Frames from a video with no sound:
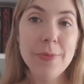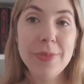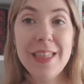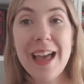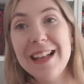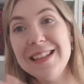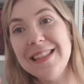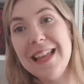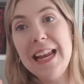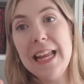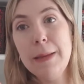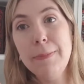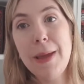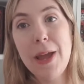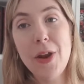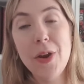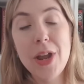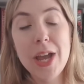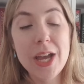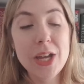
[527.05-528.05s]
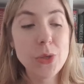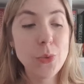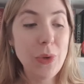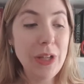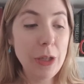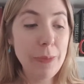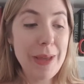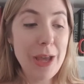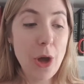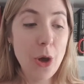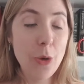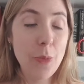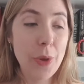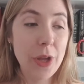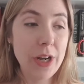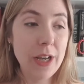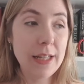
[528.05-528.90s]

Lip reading: That selling period will be open